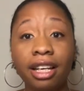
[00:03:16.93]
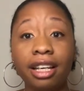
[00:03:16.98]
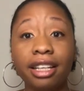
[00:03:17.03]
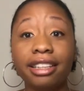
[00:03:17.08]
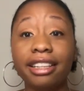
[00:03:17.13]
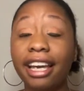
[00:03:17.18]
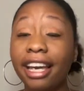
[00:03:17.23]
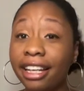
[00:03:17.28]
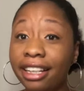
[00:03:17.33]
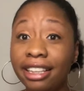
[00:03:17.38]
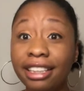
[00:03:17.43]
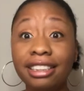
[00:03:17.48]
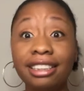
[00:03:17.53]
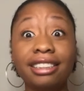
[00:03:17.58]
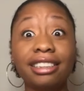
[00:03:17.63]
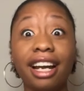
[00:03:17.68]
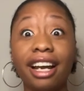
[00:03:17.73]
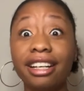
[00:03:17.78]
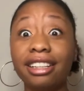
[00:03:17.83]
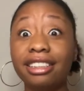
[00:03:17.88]
Katie's
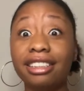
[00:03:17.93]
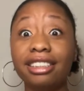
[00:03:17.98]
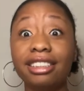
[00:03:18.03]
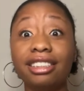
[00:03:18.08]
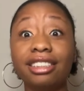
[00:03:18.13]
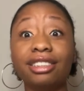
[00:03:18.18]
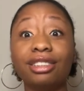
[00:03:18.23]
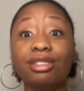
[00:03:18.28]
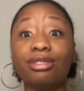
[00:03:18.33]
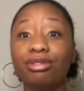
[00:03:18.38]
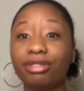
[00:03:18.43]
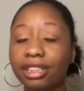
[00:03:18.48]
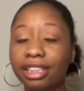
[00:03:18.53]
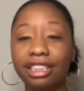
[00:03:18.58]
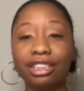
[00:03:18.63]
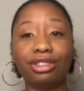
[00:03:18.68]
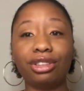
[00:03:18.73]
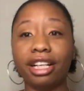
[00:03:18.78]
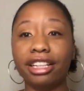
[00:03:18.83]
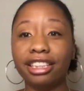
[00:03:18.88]
stylist
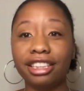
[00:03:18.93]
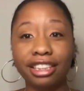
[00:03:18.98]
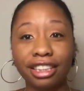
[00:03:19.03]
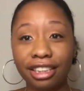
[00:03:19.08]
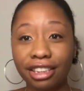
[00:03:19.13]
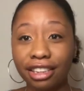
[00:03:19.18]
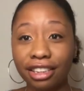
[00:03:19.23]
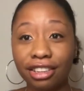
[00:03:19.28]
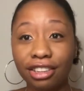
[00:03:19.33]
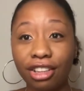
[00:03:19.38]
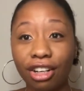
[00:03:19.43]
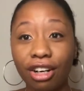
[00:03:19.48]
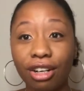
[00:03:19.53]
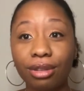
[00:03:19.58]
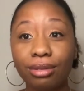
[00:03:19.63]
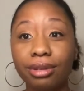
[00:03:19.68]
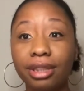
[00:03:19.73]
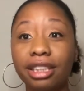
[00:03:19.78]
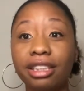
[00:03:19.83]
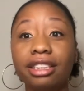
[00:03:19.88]
really tried it again,
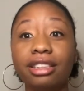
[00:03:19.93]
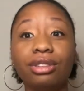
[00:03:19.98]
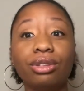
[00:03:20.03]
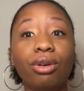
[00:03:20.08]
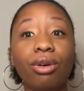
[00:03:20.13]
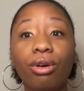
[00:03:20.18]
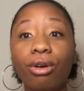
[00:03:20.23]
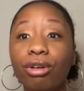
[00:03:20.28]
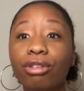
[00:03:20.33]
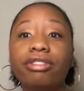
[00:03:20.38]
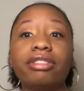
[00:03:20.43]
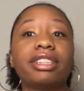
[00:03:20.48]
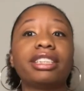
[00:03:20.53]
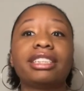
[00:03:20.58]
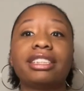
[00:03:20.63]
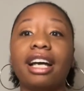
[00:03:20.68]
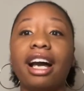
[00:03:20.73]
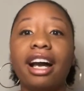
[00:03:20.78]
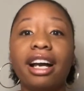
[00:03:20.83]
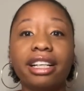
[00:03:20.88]
y'all, with this
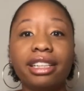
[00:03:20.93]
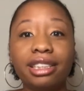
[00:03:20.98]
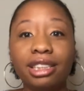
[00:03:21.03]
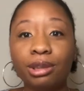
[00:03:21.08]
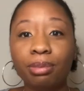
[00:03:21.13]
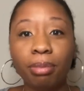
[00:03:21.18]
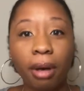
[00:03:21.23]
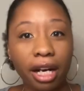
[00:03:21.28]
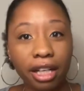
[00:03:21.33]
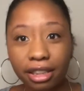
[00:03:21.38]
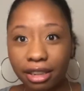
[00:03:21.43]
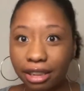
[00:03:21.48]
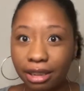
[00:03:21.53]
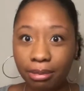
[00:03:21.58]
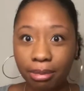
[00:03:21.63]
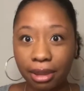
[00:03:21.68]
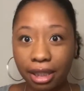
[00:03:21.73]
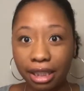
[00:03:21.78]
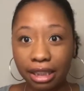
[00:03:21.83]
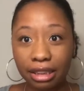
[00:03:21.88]
oversized, sparkly
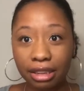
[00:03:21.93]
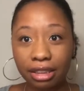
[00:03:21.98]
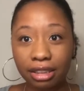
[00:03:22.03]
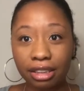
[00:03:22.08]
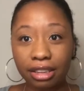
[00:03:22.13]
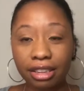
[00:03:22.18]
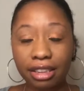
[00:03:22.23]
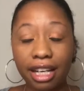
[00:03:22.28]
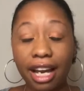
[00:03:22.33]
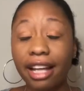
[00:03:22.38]
blazer.